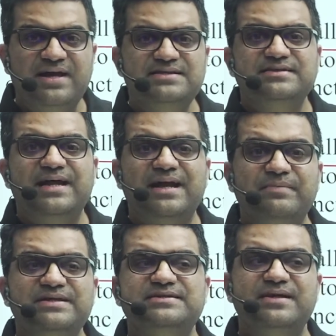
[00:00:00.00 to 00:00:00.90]
that means
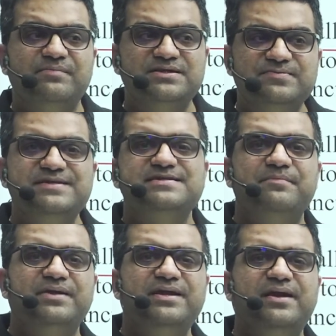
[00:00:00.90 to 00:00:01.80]
there must be
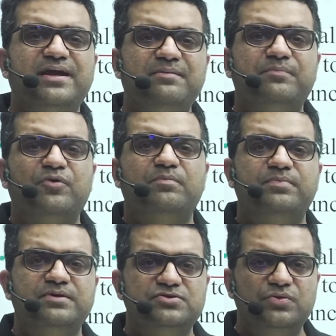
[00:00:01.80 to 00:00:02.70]
something improper
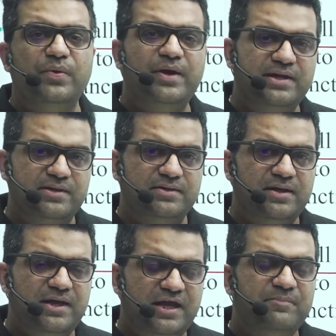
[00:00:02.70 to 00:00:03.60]
to it,
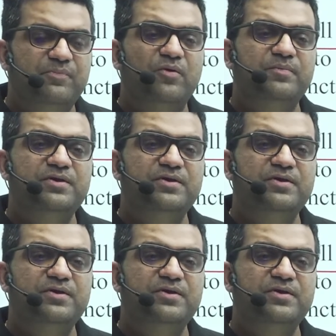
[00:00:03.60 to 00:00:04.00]
improper